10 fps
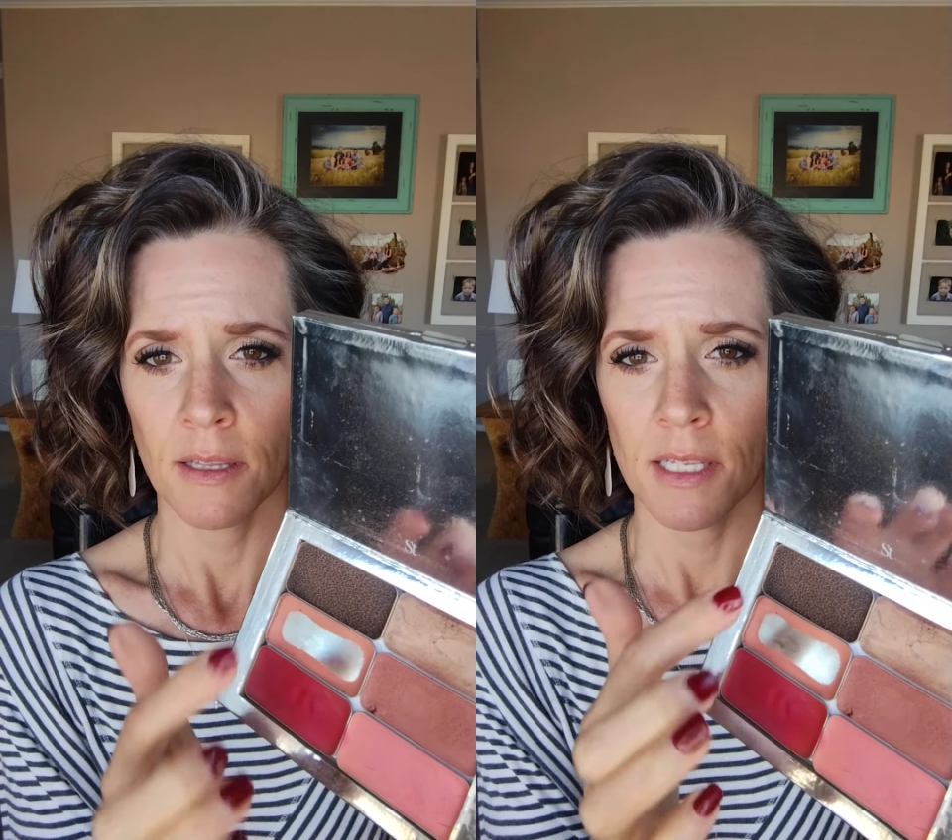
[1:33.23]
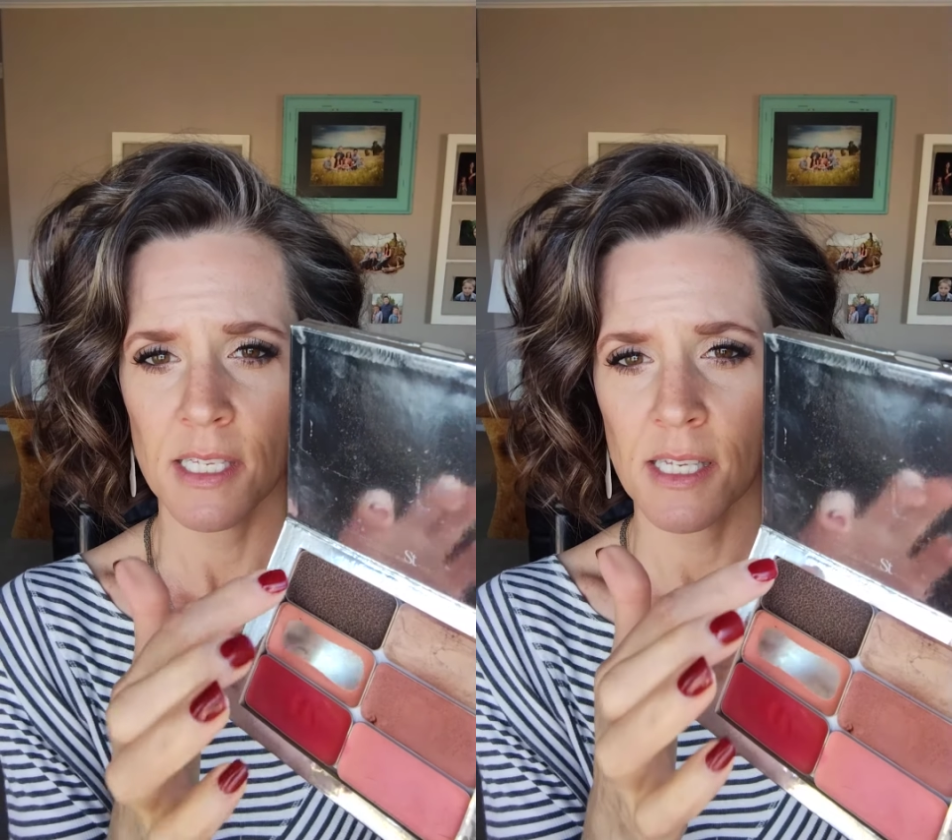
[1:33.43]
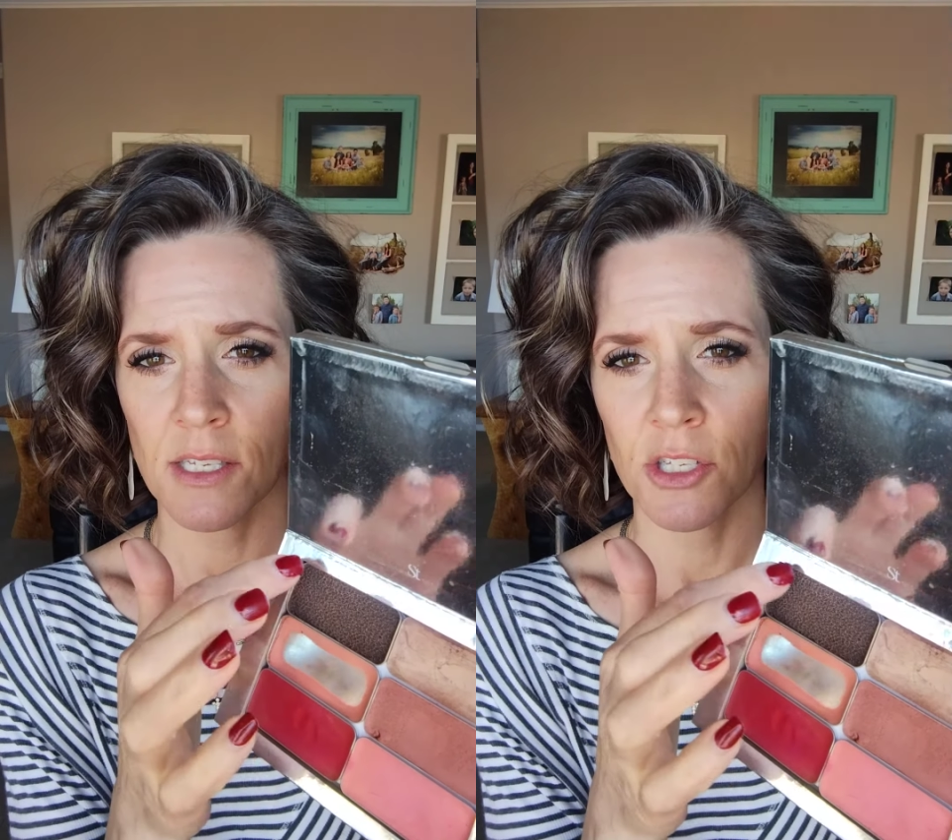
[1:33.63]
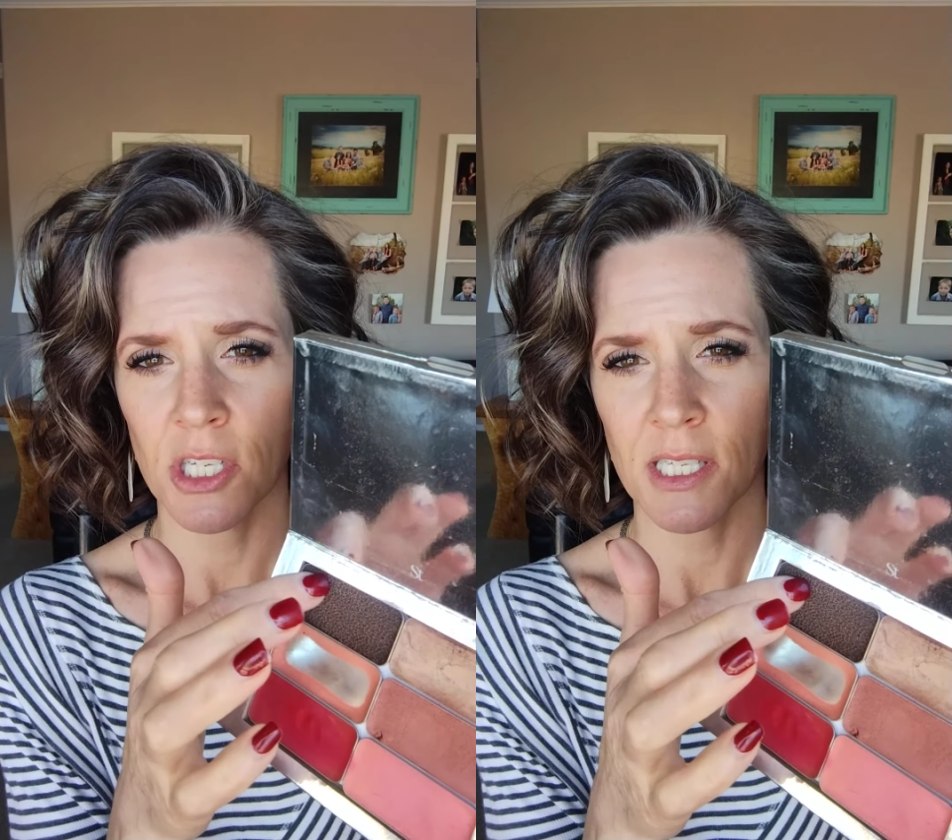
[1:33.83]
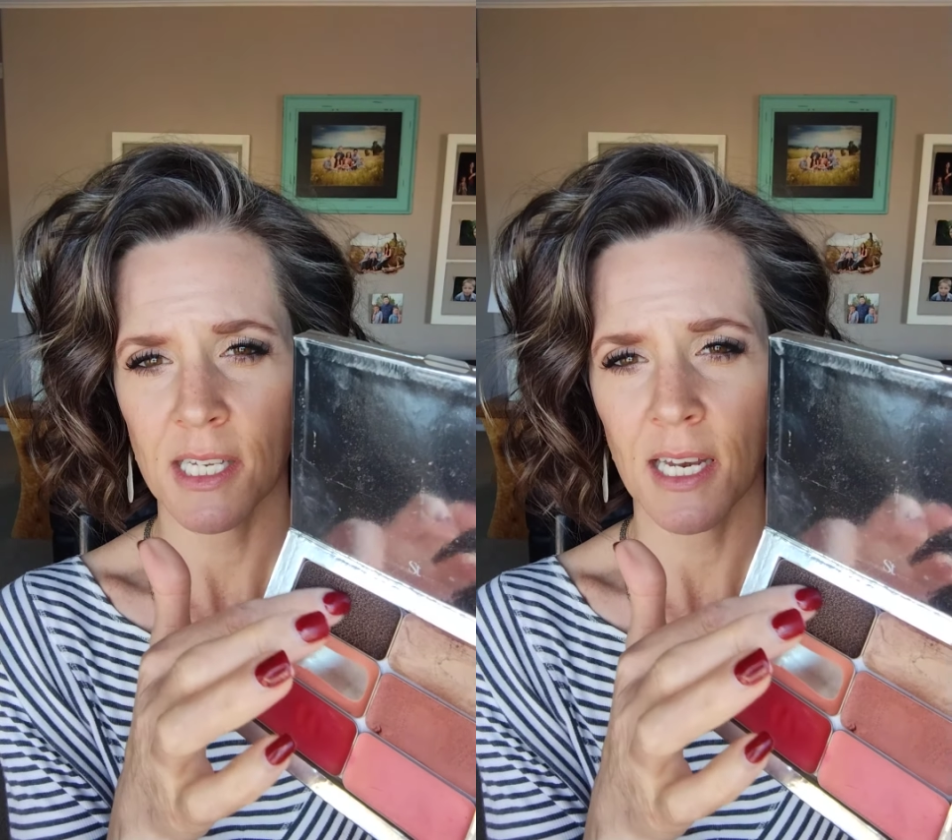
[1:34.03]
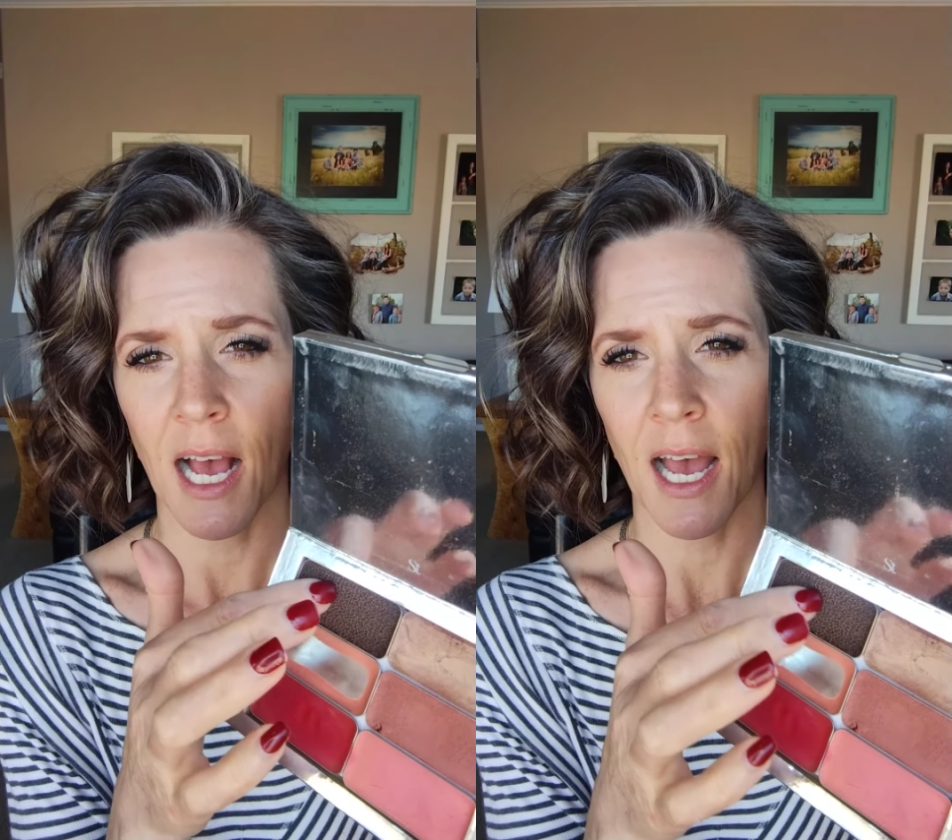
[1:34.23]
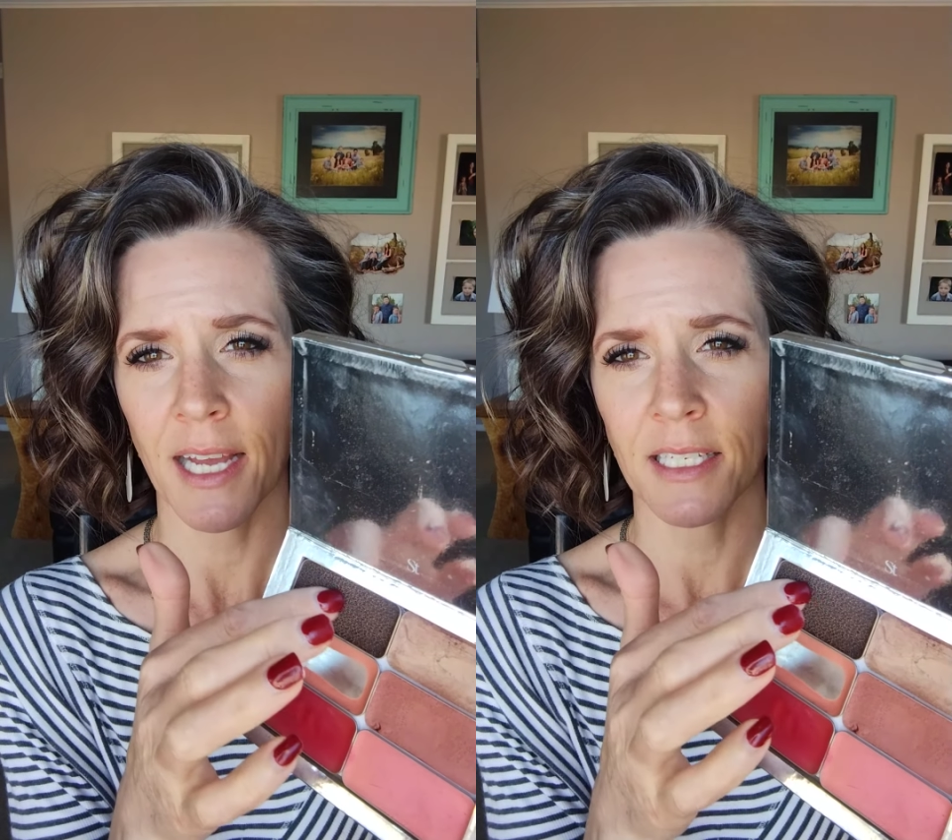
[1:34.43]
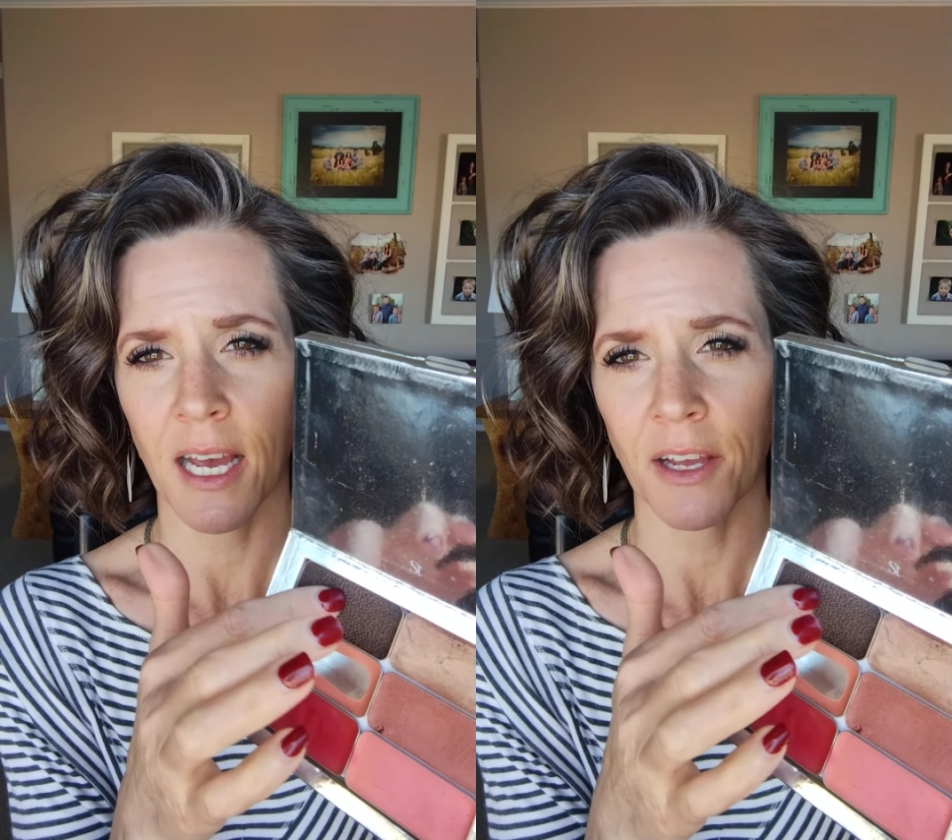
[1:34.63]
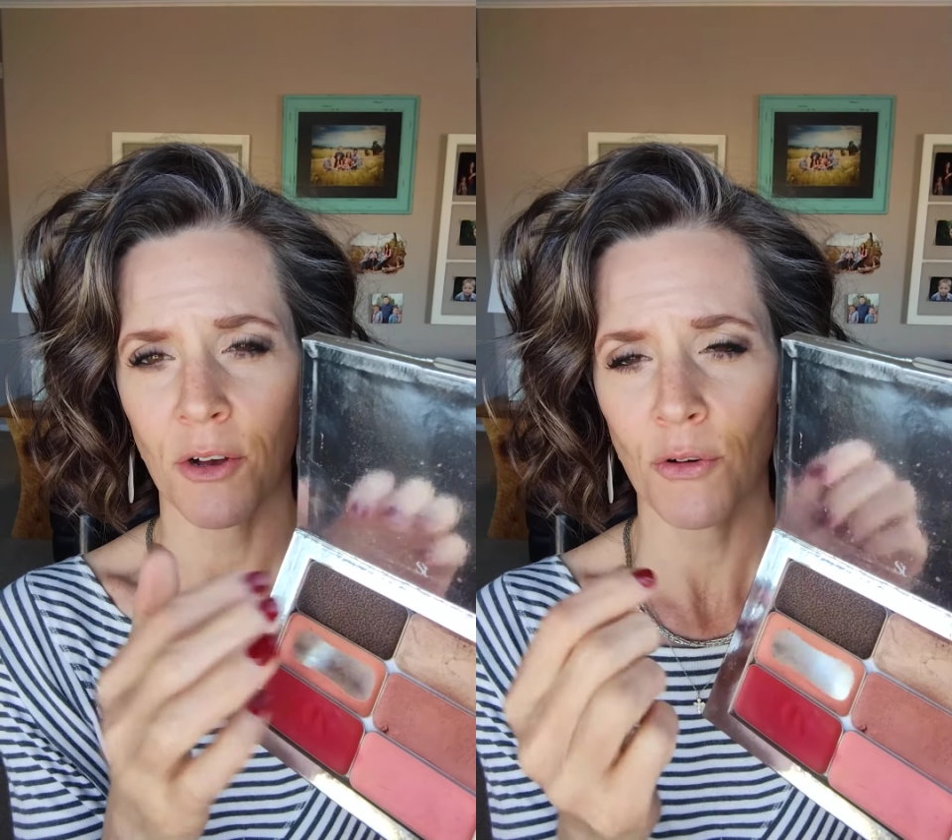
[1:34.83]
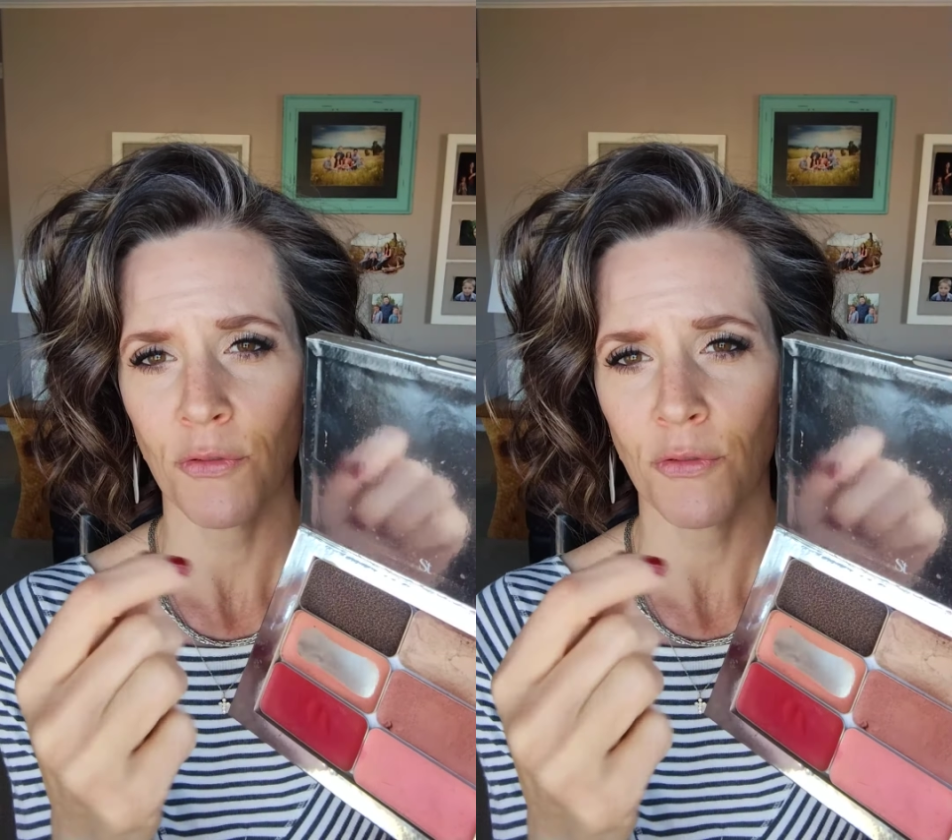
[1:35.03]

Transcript: This is just an eye tile